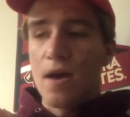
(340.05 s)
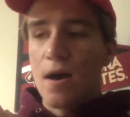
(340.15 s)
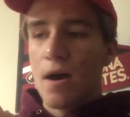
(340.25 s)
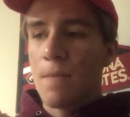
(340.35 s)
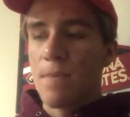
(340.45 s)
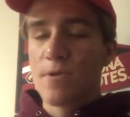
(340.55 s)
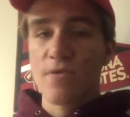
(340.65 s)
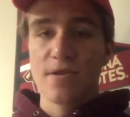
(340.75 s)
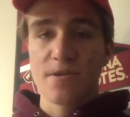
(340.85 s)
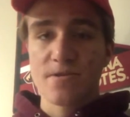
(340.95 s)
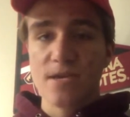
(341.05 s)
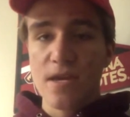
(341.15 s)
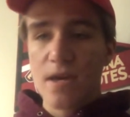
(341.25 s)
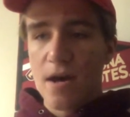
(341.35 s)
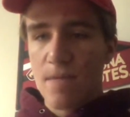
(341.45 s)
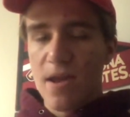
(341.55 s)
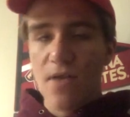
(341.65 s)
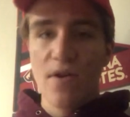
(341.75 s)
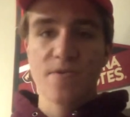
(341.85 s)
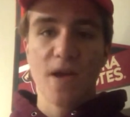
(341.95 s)
That'd be great to see.
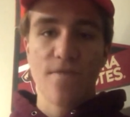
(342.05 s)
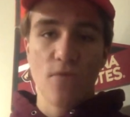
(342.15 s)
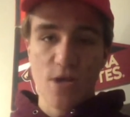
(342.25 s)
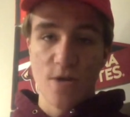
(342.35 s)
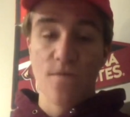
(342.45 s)
Anyways, thank you for watching.